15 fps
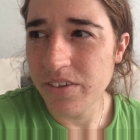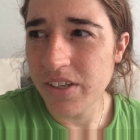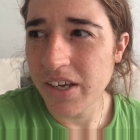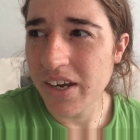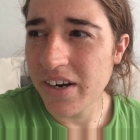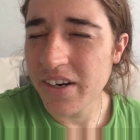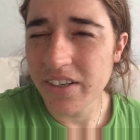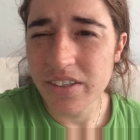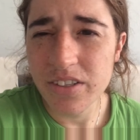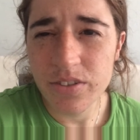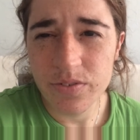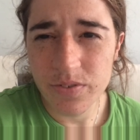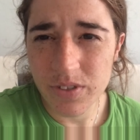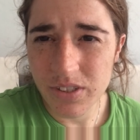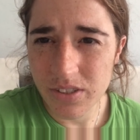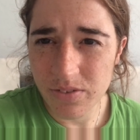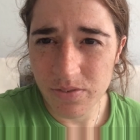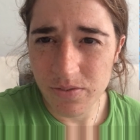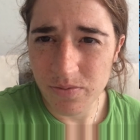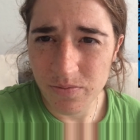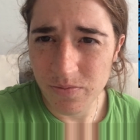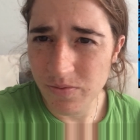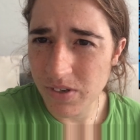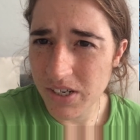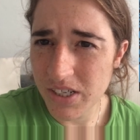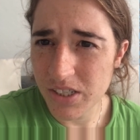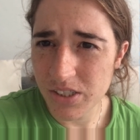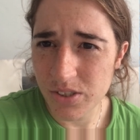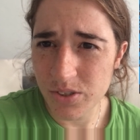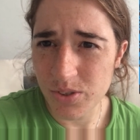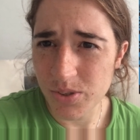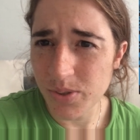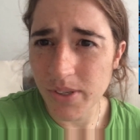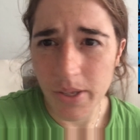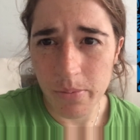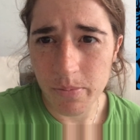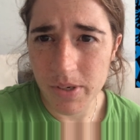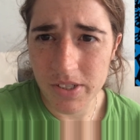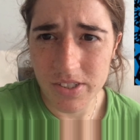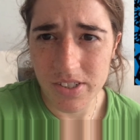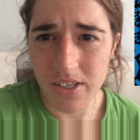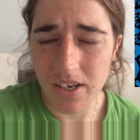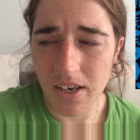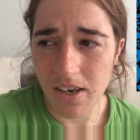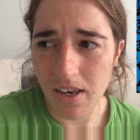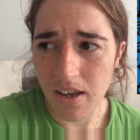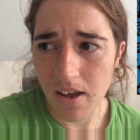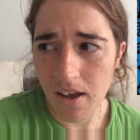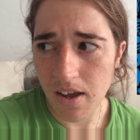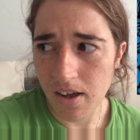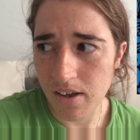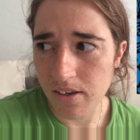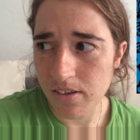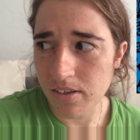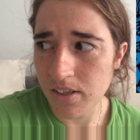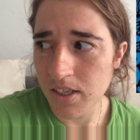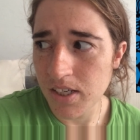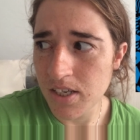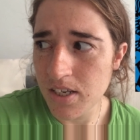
characters feel very two-dimensional, and